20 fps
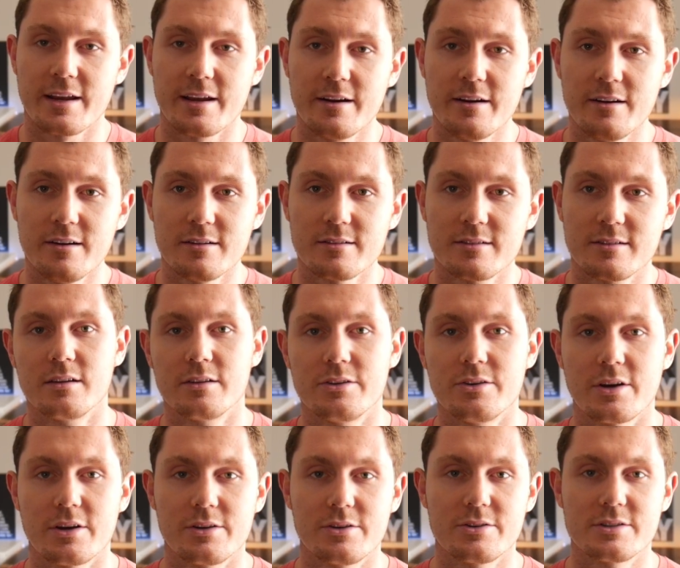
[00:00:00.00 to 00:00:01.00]
here.
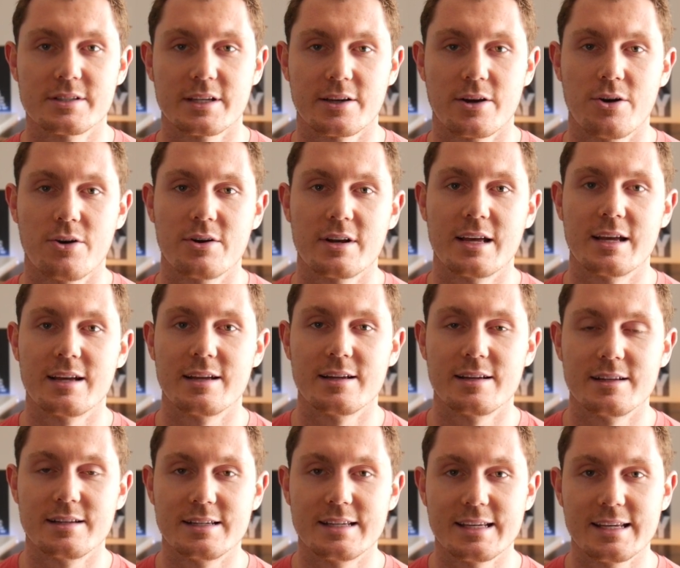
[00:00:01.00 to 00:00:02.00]
You can use the code
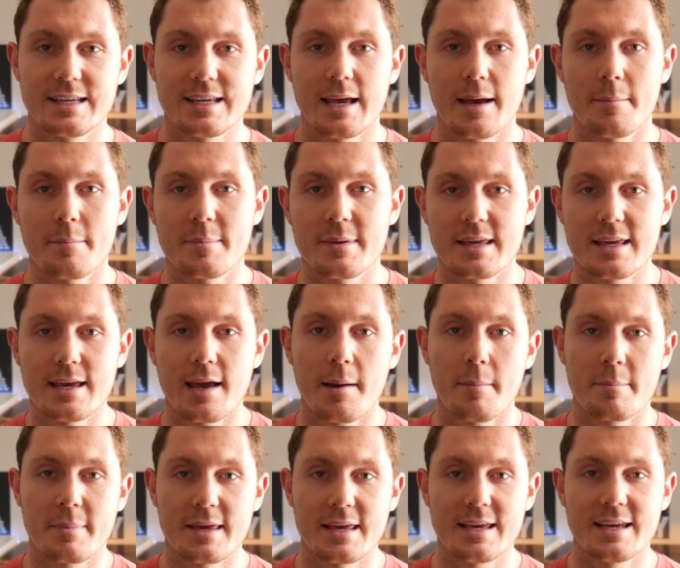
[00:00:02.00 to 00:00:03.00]

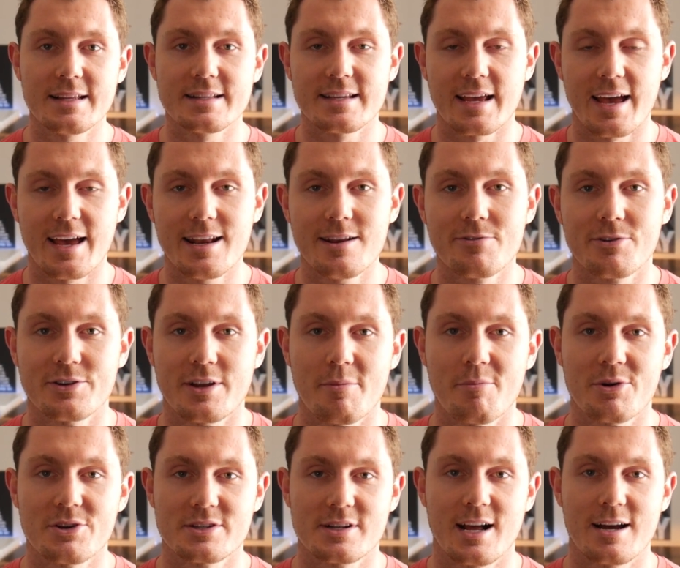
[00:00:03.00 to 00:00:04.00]
DBP10 for
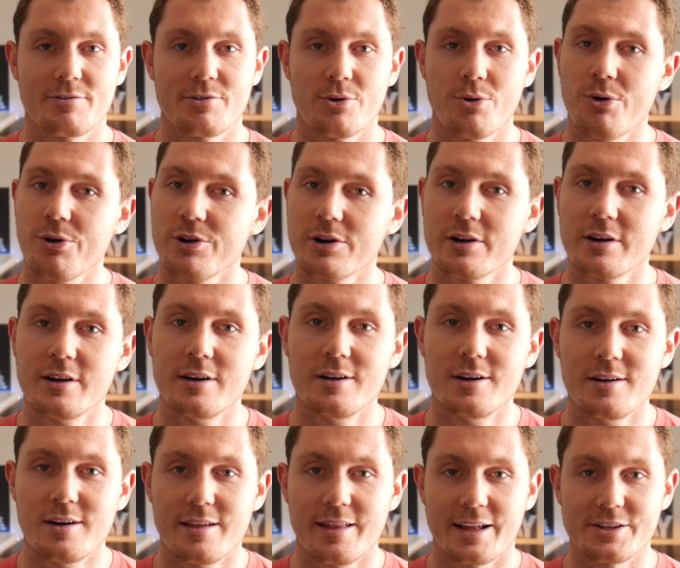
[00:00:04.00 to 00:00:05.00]
10% off your order.
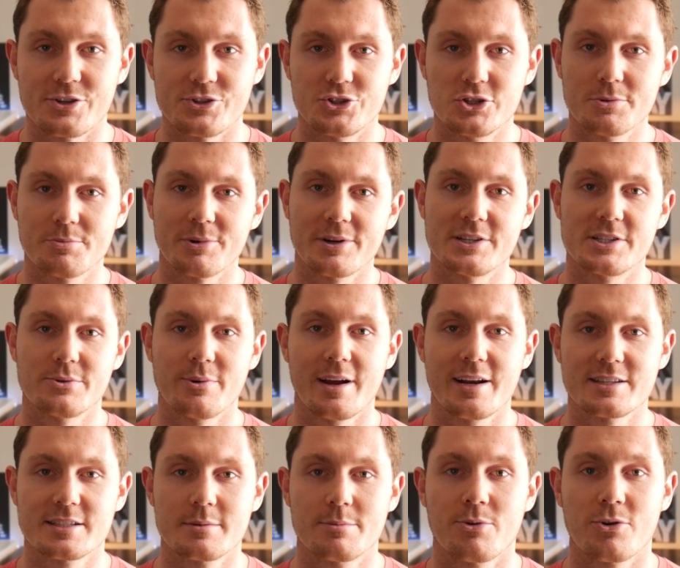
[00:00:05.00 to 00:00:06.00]
That's a super easy way
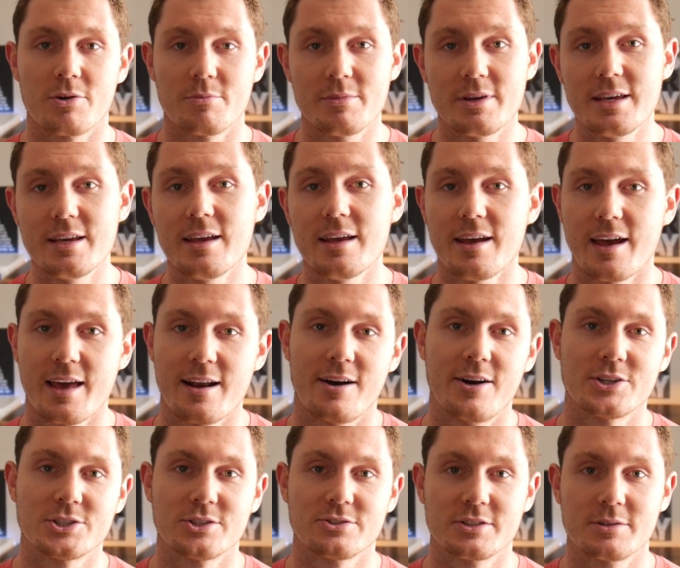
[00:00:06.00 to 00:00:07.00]
to support me and
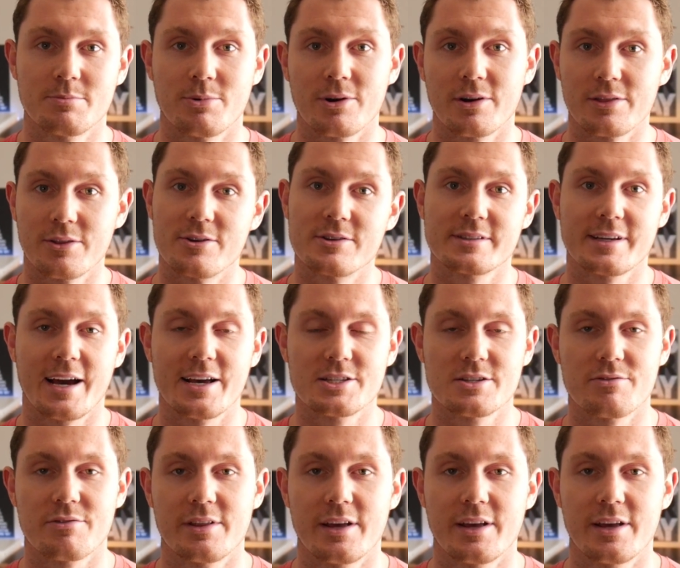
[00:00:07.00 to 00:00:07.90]
also support those guys over